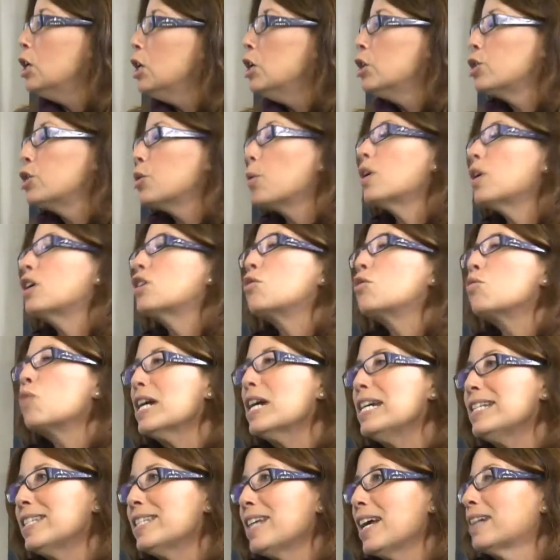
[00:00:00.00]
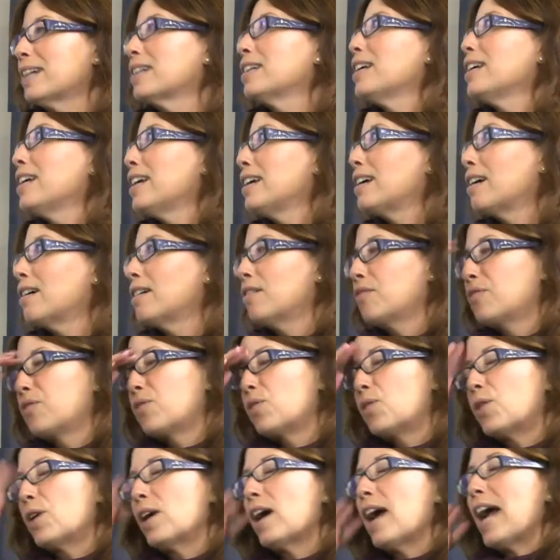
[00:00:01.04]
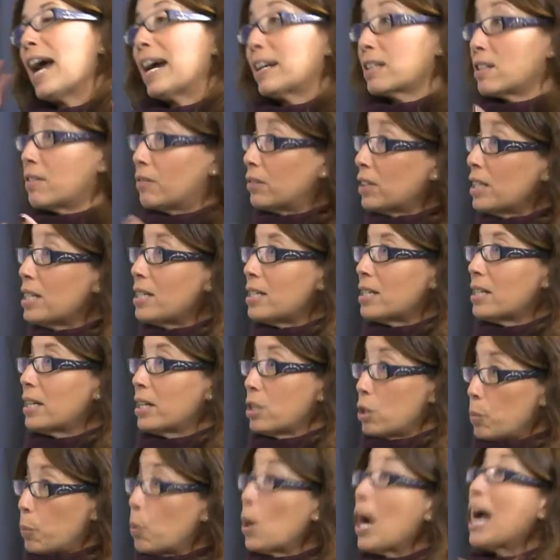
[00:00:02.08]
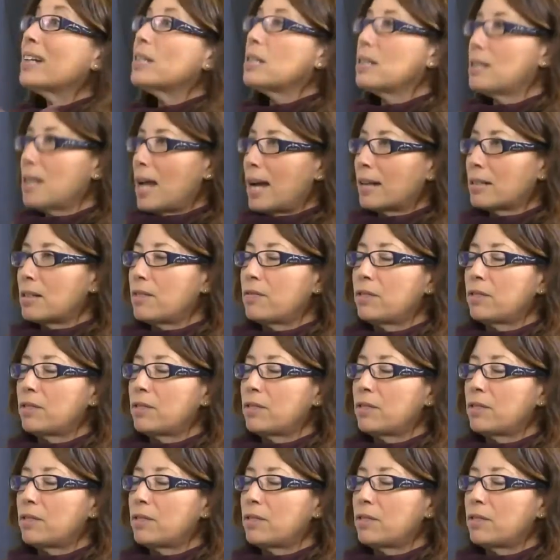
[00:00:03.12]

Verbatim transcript: So, a great technique for active listening, to practice active